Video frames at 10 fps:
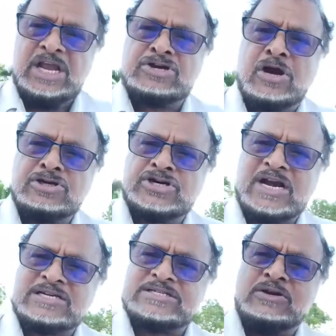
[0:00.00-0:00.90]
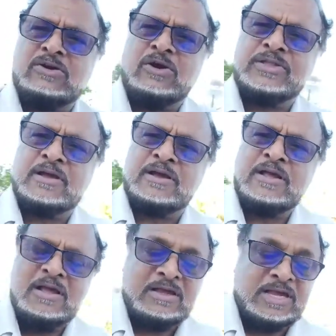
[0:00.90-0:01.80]
in contracts and other
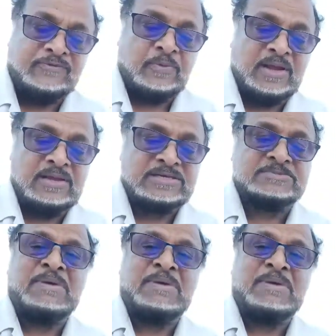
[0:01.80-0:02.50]
giveaways.